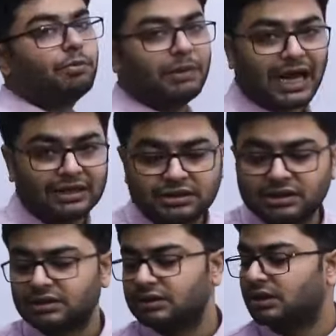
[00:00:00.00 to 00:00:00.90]
to
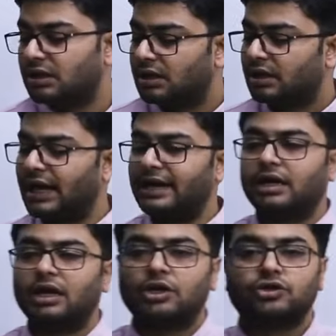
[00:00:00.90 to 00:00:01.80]
plans,
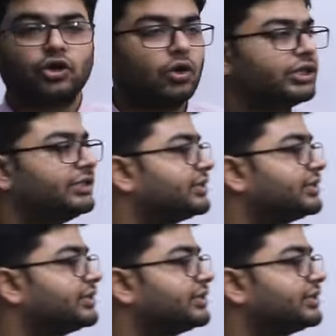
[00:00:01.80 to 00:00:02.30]
right? So the